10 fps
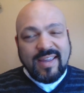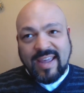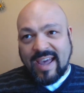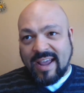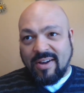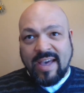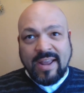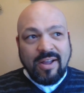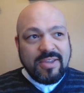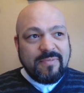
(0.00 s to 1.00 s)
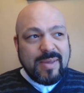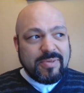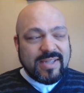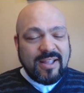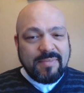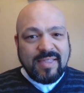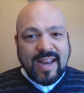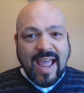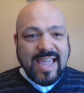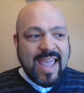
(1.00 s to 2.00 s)
and all you people telling me that
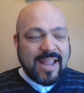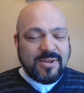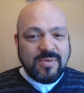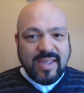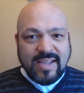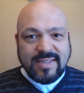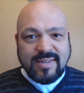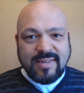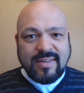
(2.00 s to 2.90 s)
I can't do this